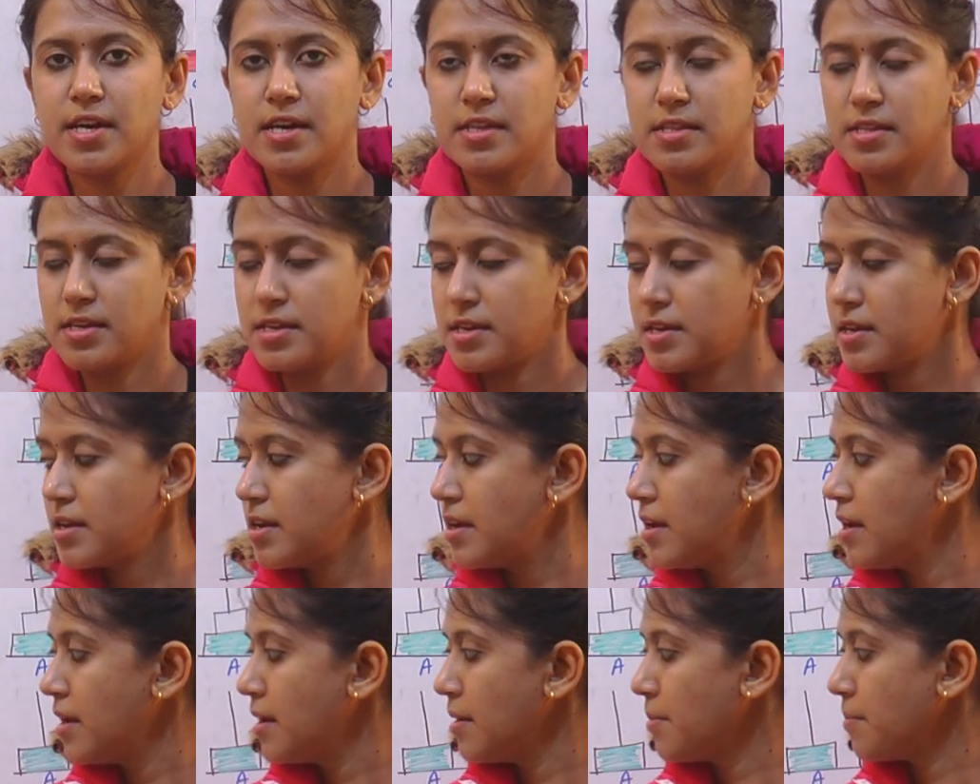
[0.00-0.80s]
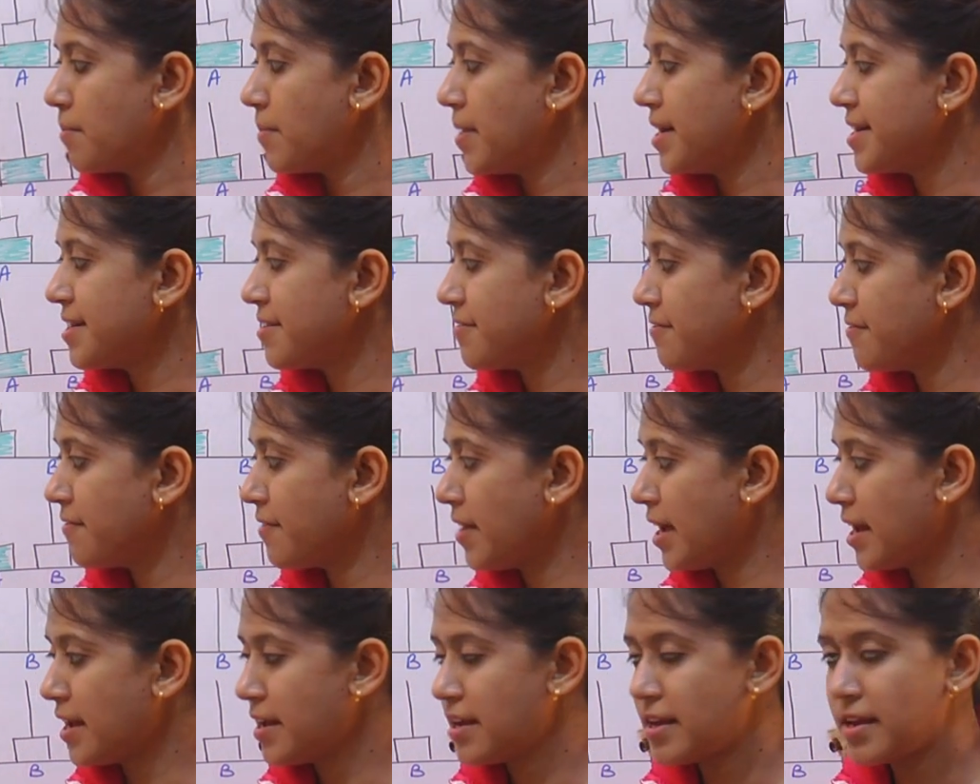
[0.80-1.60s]
other. But
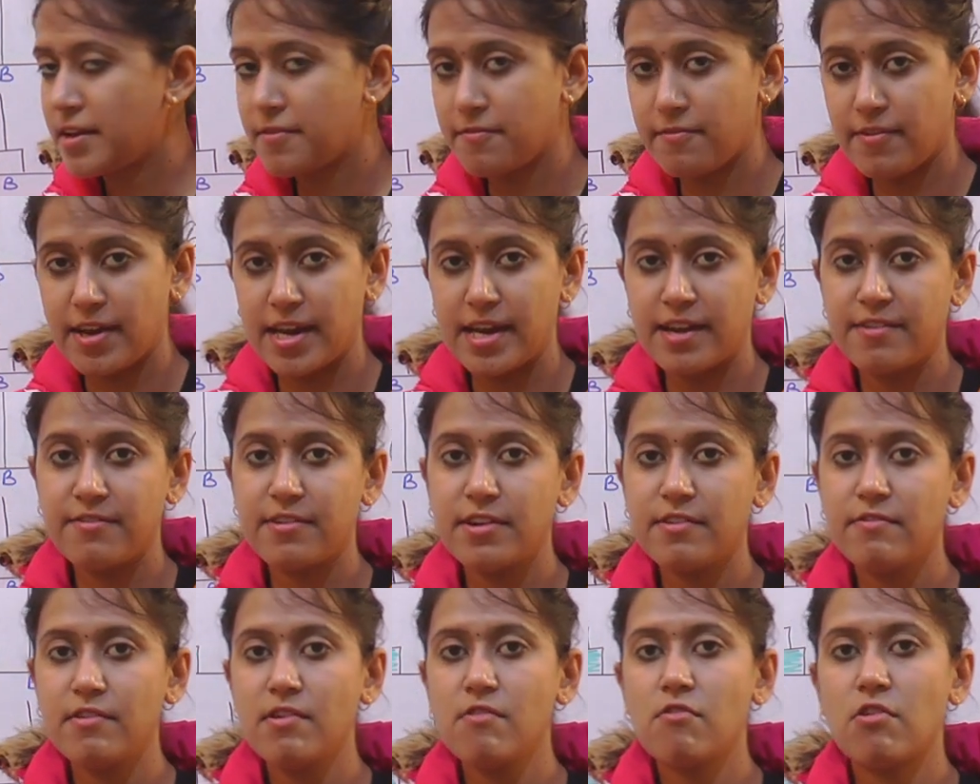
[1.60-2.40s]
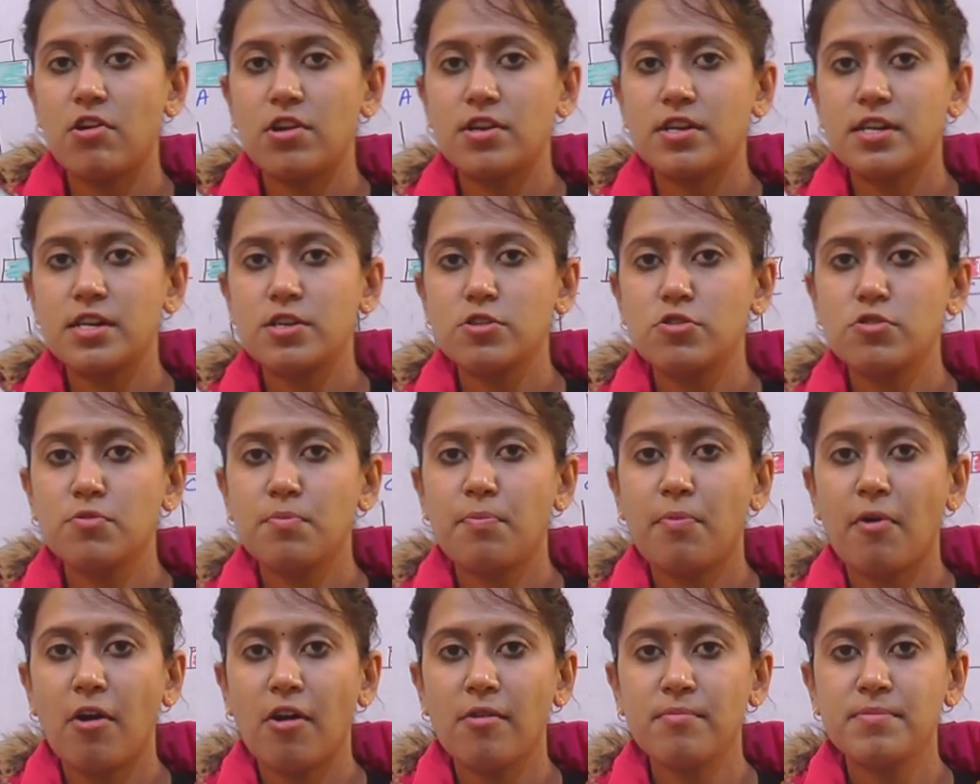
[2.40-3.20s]
whenever we wanted to
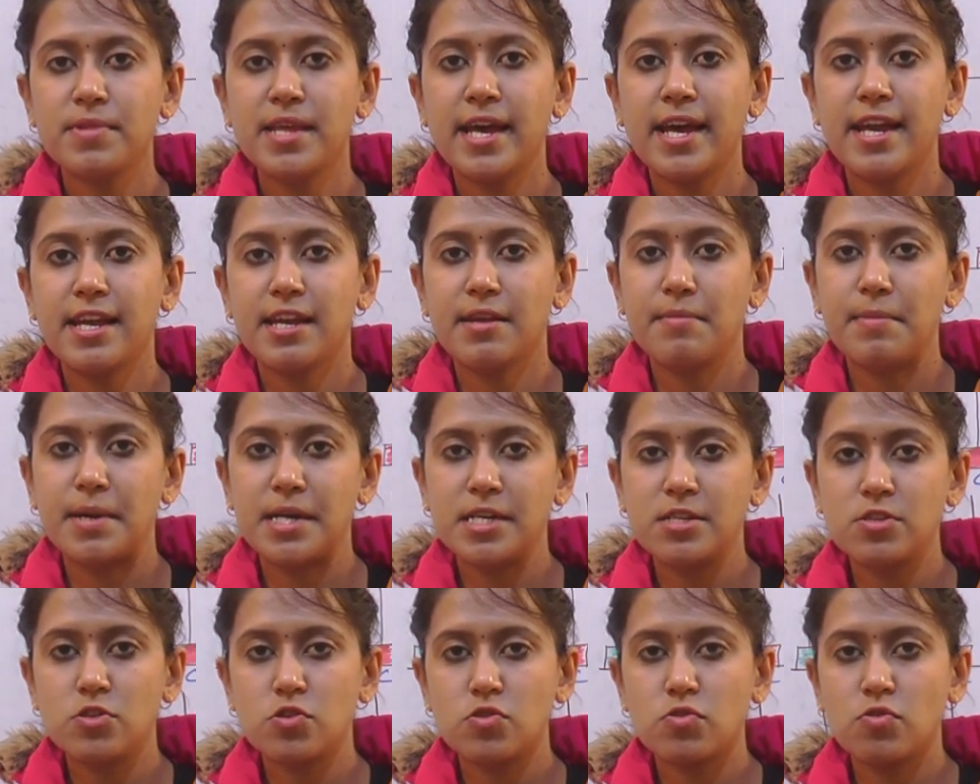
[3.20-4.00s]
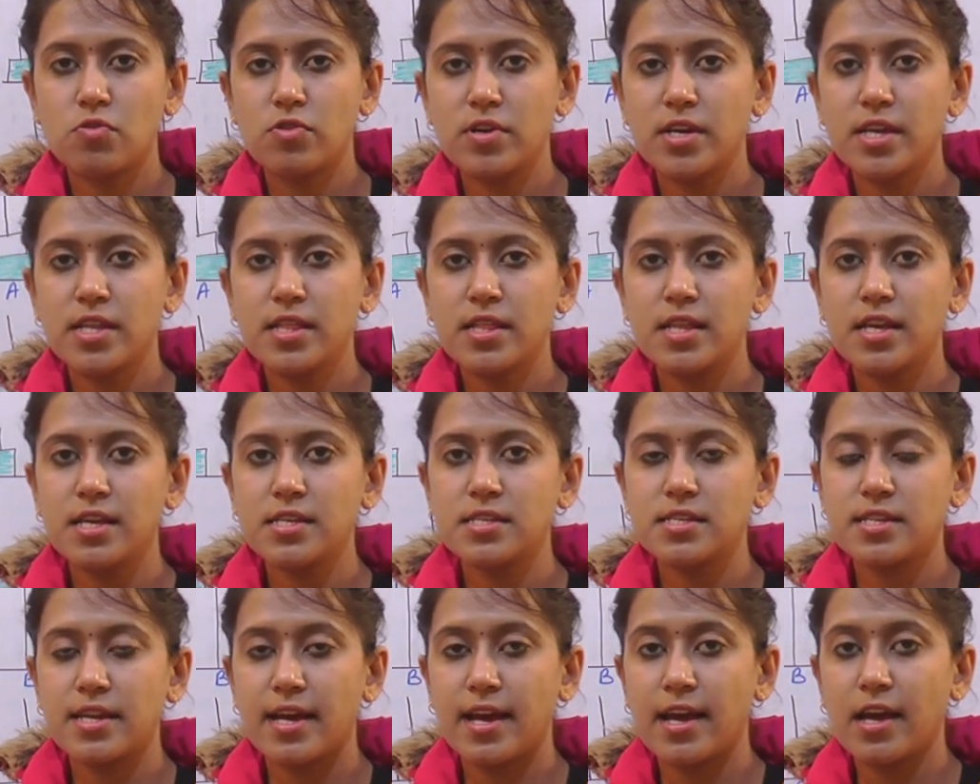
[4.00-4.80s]
pop the elements stored in the
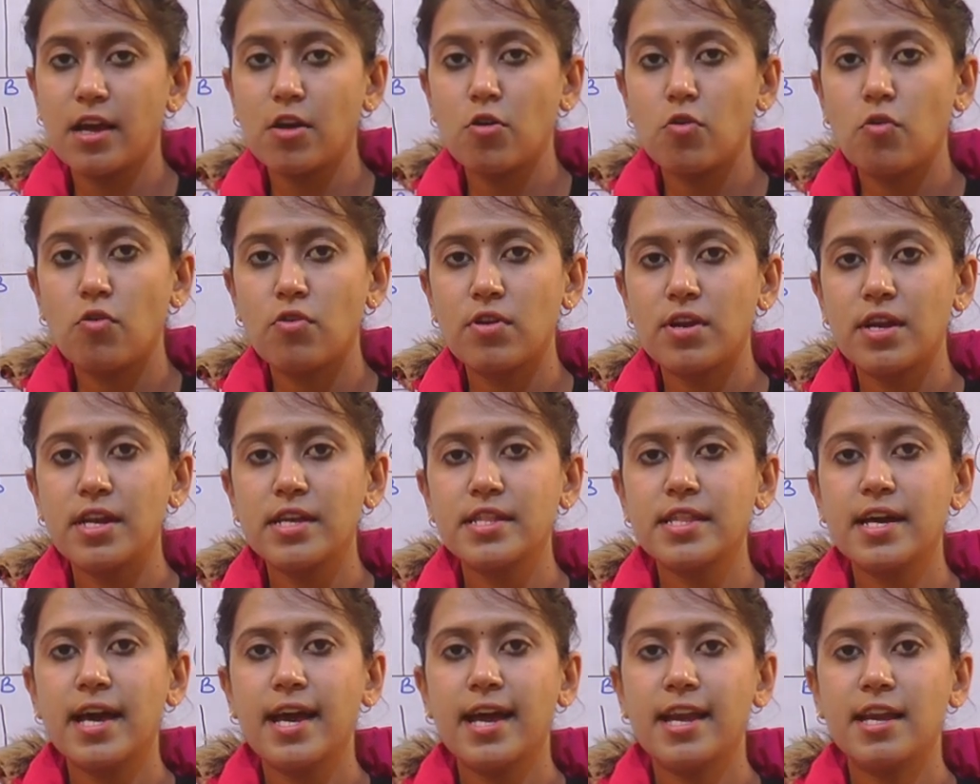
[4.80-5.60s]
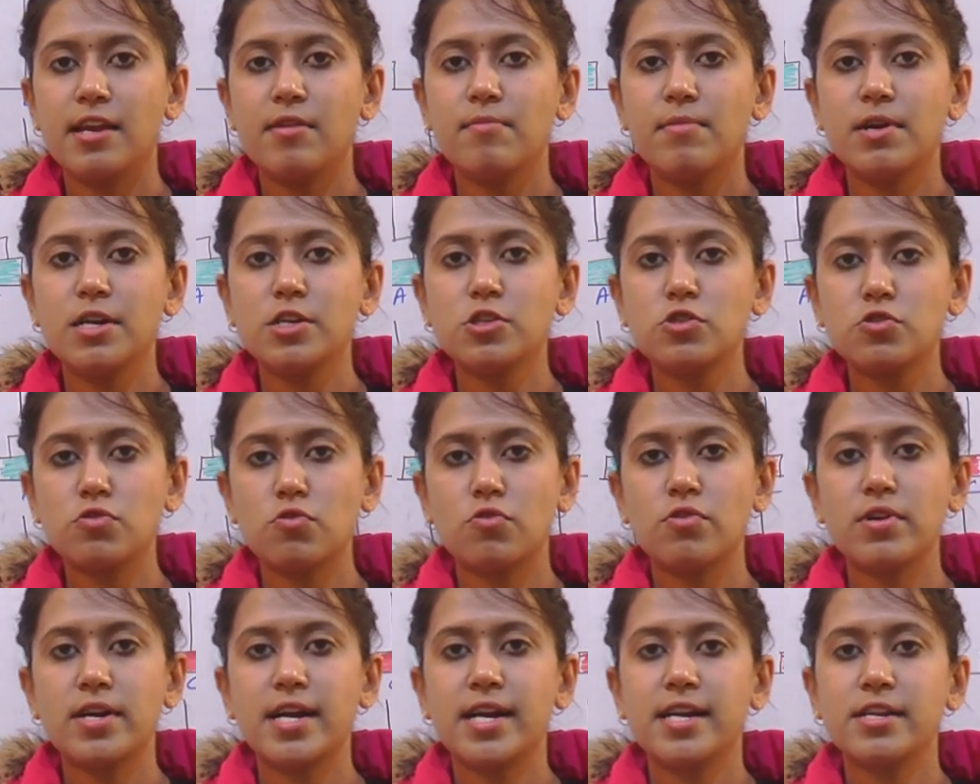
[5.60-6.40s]
stack, only the element
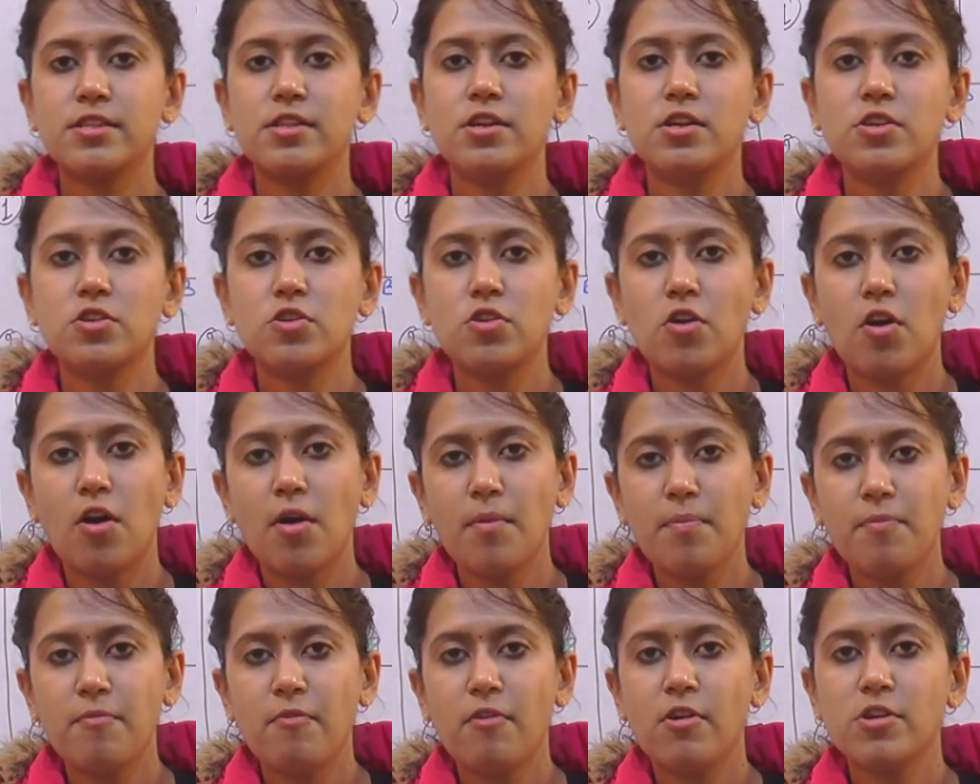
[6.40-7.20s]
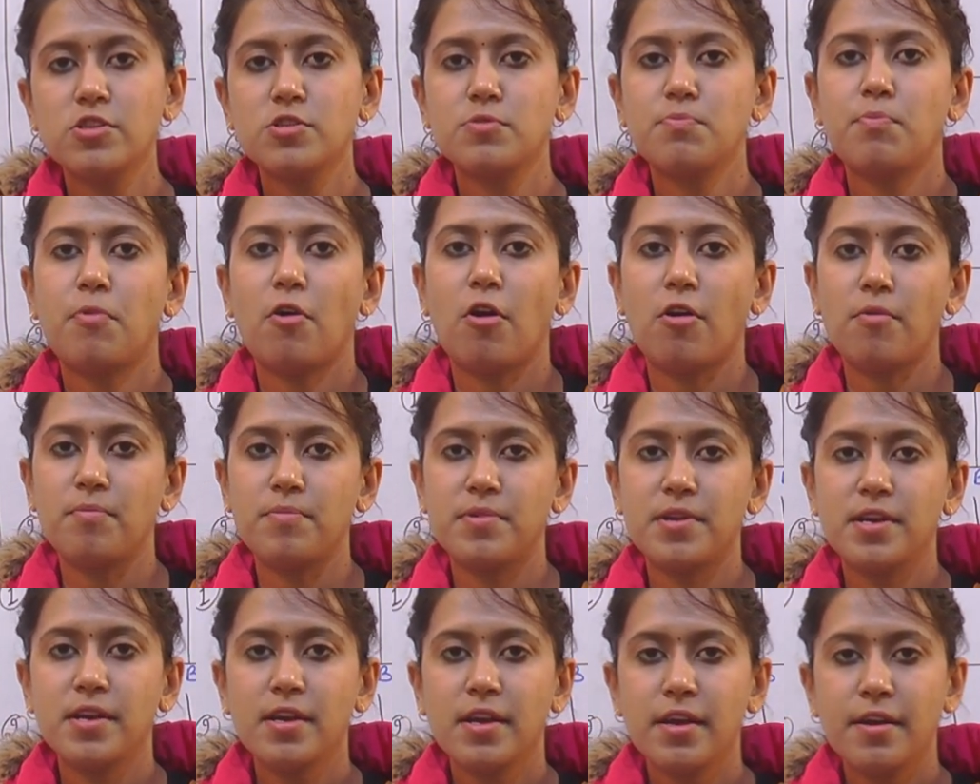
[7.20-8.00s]
stored at the top was
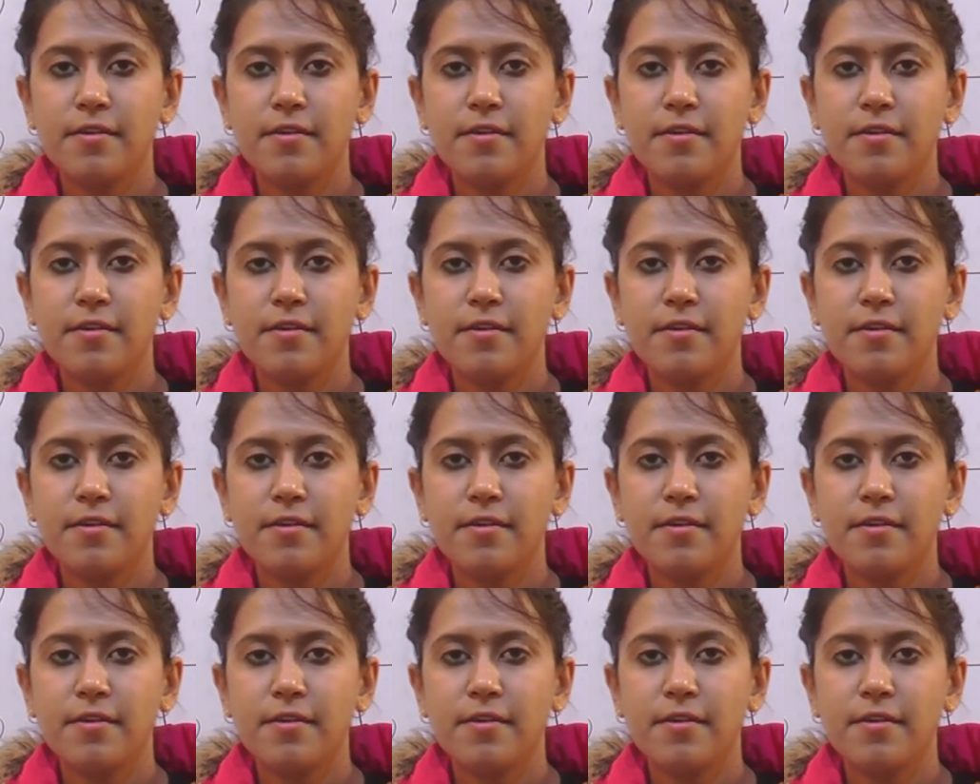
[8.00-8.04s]
popped.